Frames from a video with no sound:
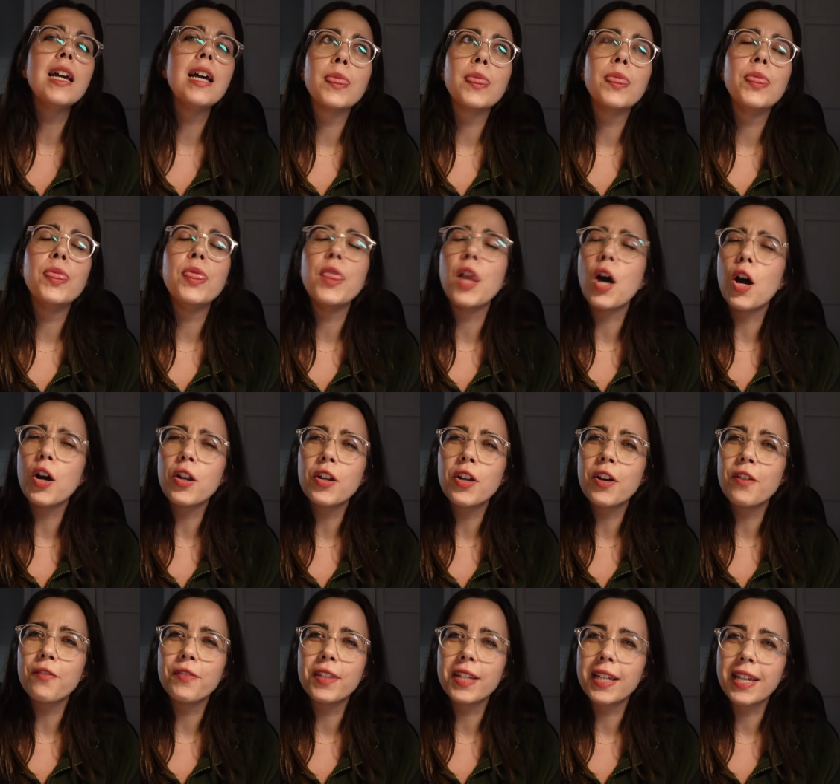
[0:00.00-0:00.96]
none
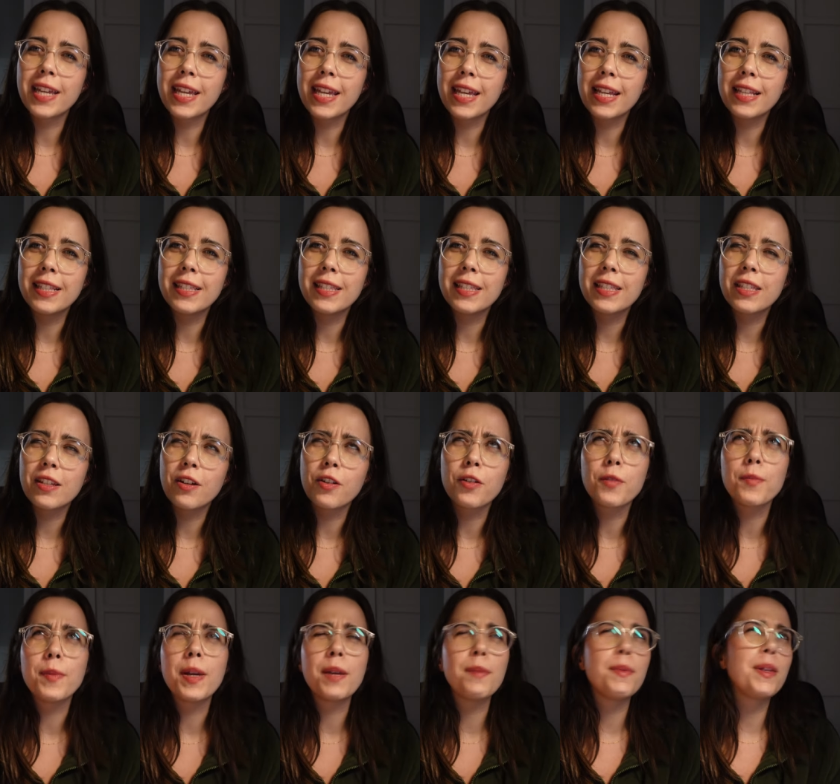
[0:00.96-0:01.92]
of the kids, or
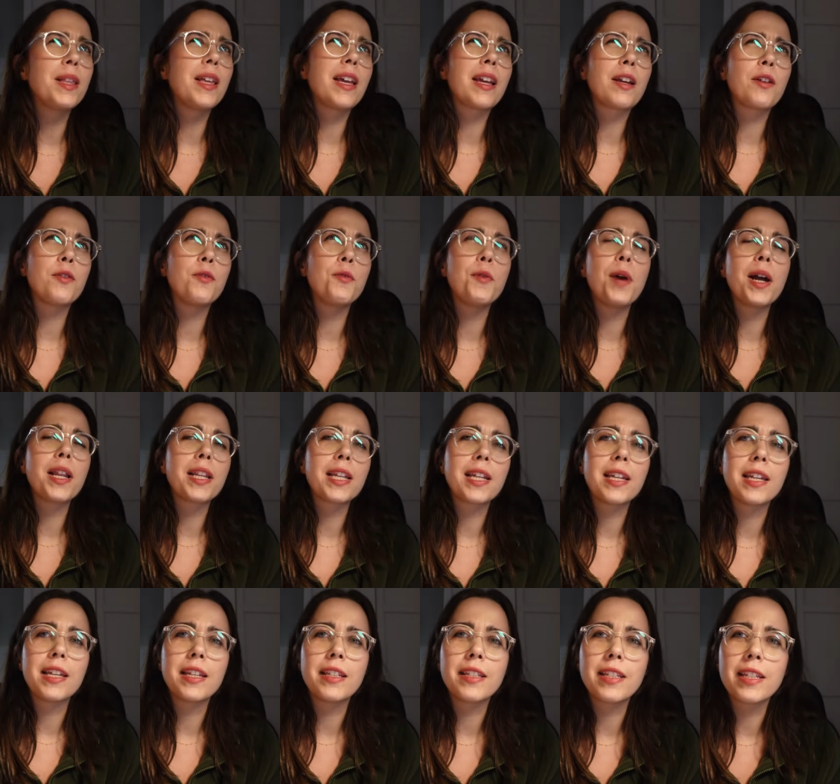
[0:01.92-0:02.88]
maybe like one
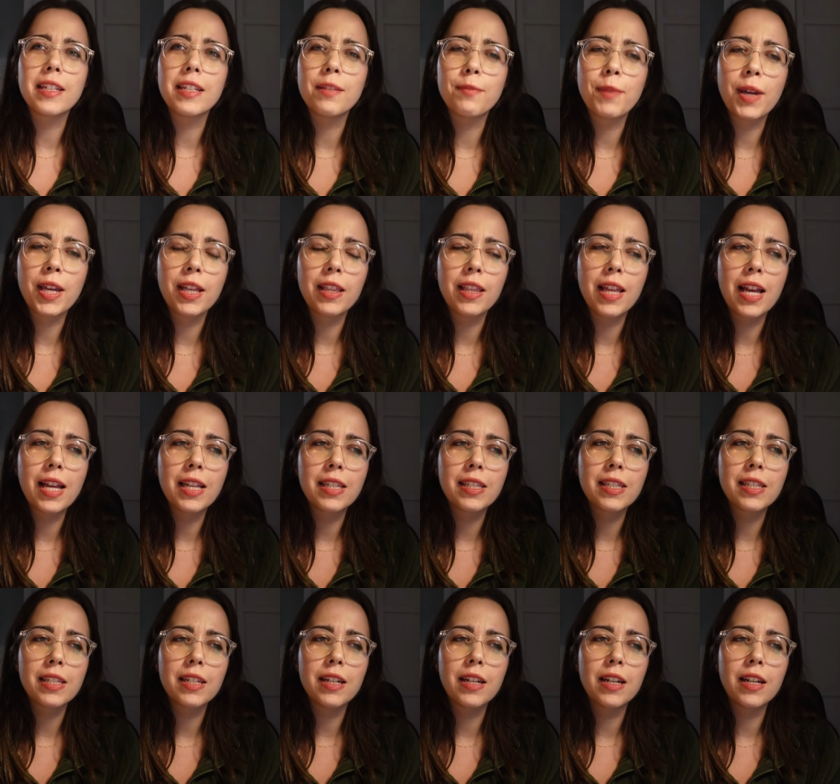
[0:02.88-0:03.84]
kid in my
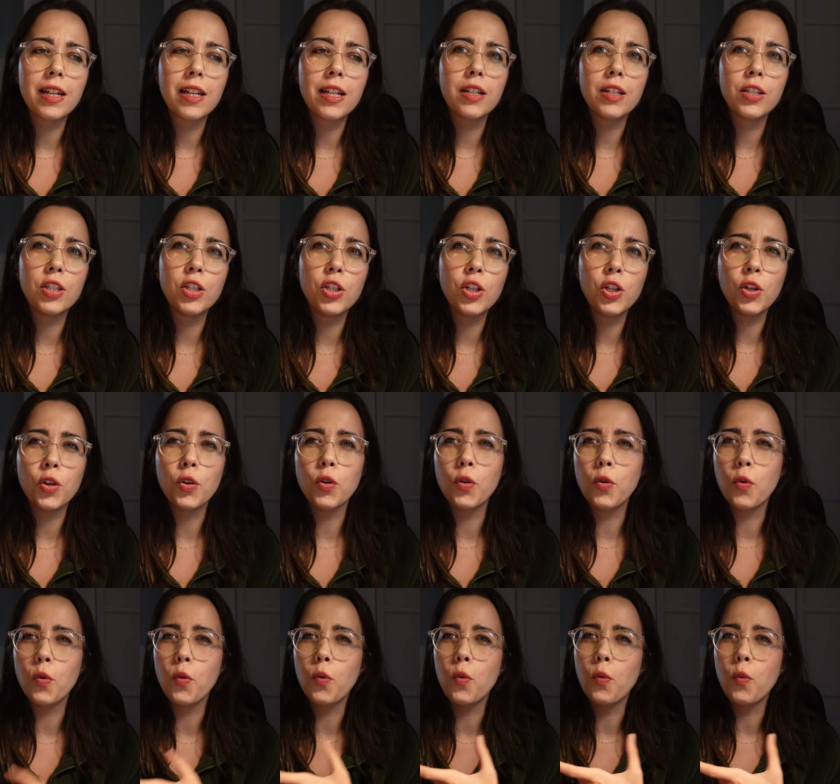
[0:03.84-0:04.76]
class, knew